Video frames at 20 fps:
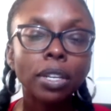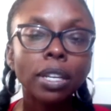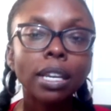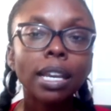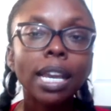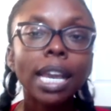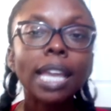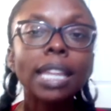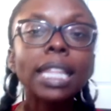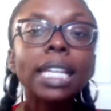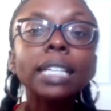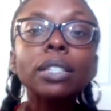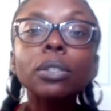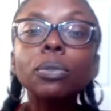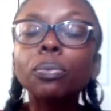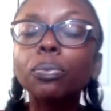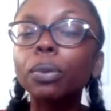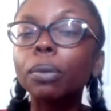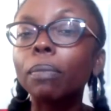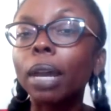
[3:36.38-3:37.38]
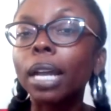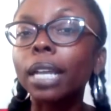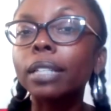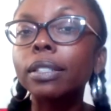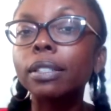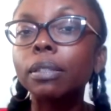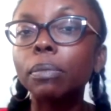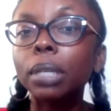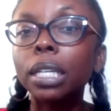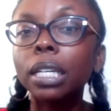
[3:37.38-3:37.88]
And this
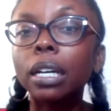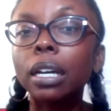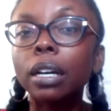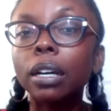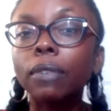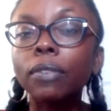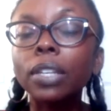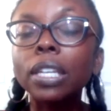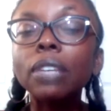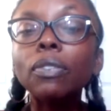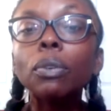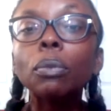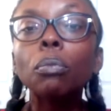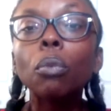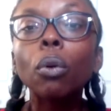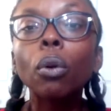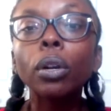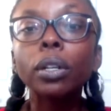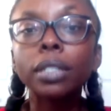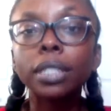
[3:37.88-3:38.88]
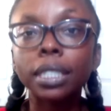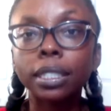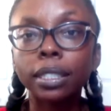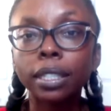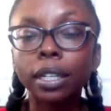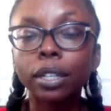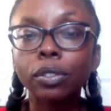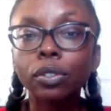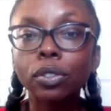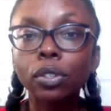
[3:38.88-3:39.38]
reminds me of even more
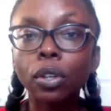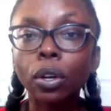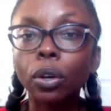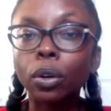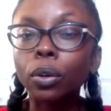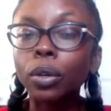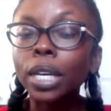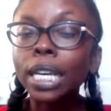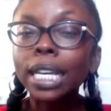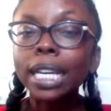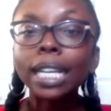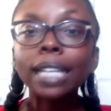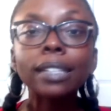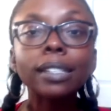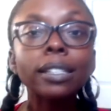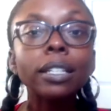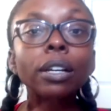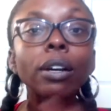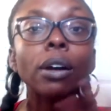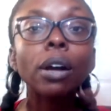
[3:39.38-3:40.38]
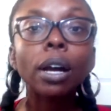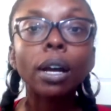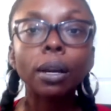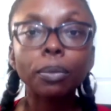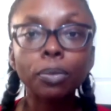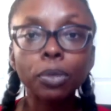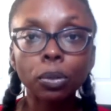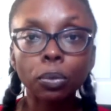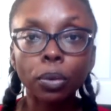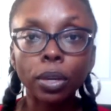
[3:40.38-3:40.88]
details. So it still
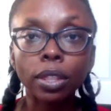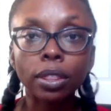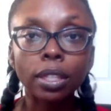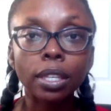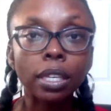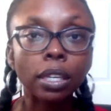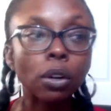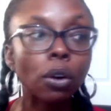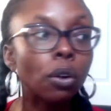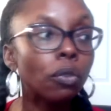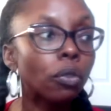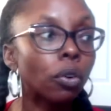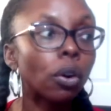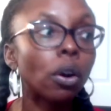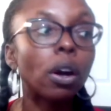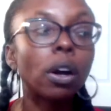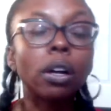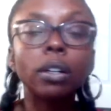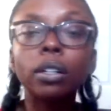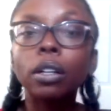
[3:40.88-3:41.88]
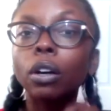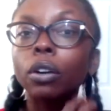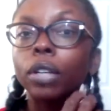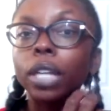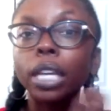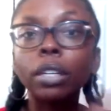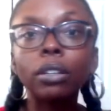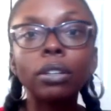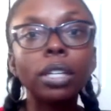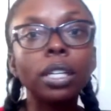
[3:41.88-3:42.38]
helps with the overall, okay,
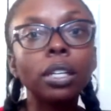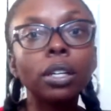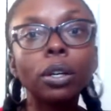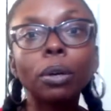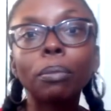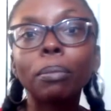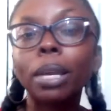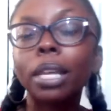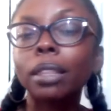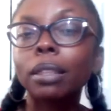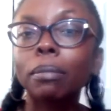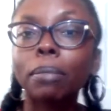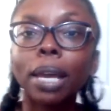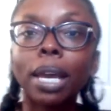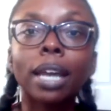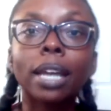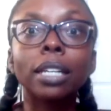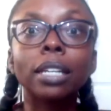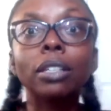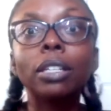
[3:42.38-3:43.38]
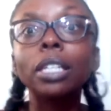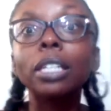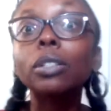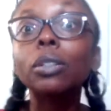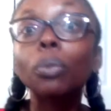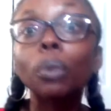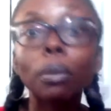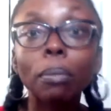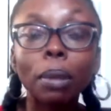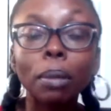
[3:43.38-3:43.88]
you need to go make the bed, and you need
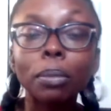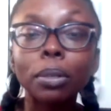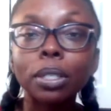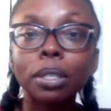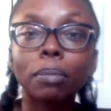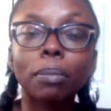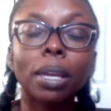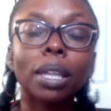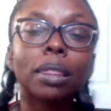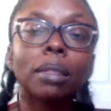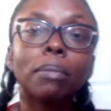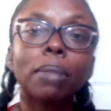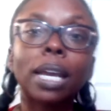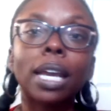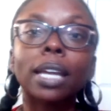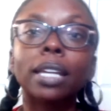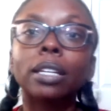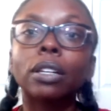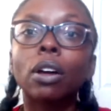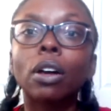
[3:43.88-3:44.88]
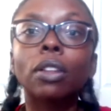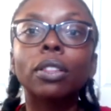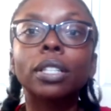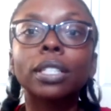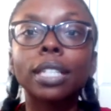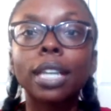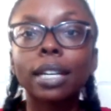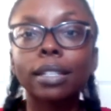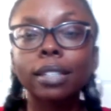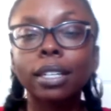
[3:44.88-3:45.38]
to remember to make the bed and all the
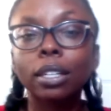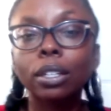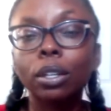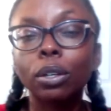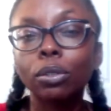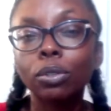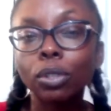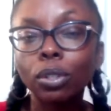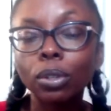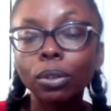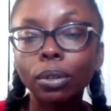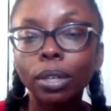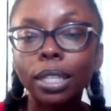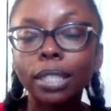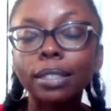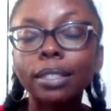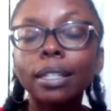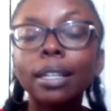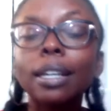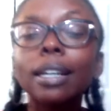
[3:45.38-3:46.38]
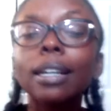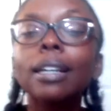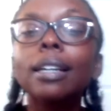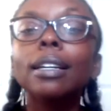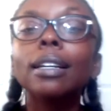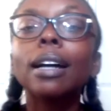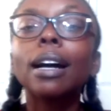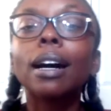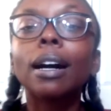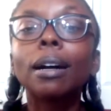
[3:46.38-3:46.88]
tasks that go to it
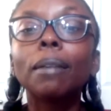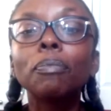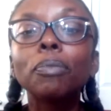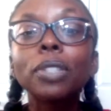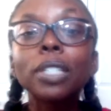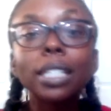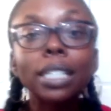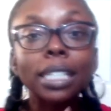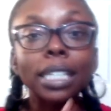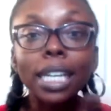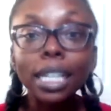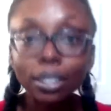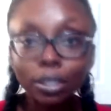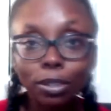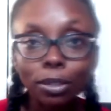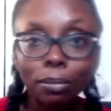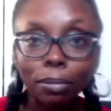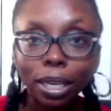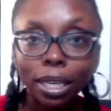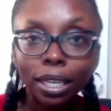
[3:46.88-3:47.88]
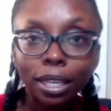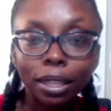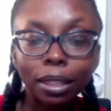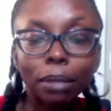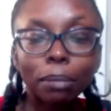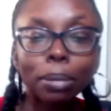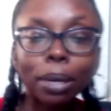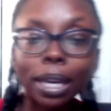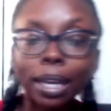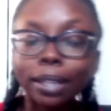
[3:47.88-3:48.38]
to get to making the
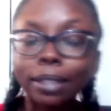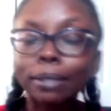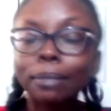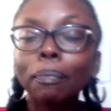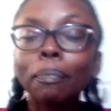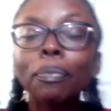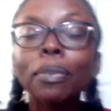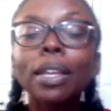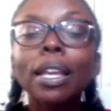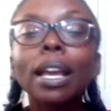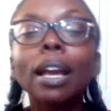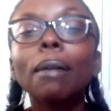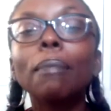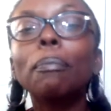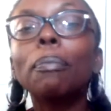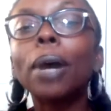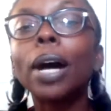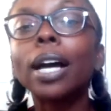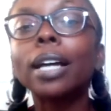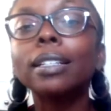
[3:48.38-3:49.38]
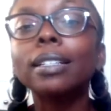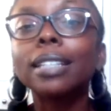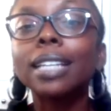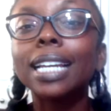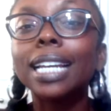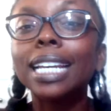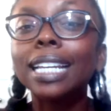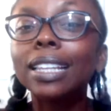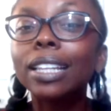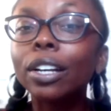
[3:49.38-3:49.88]
bed. But
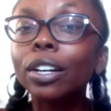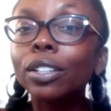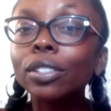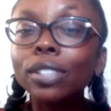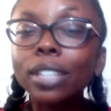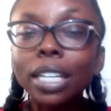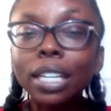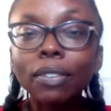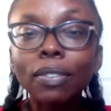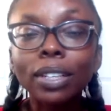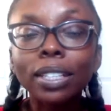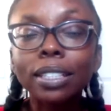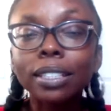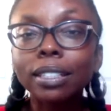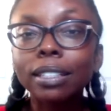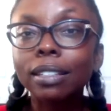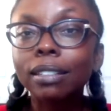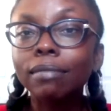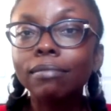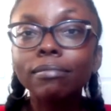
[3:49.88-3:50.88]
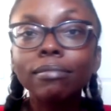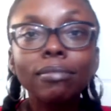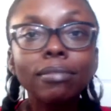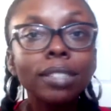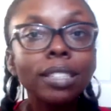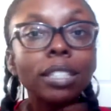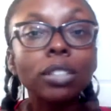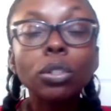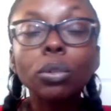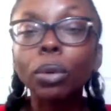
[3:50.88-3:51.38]
there's even
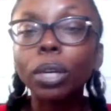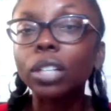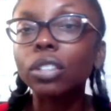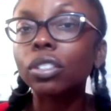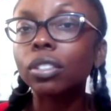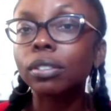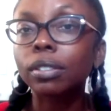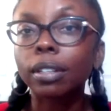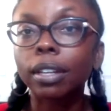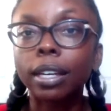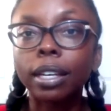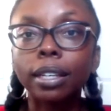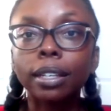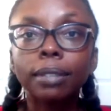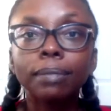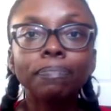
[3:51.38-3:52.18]
situations like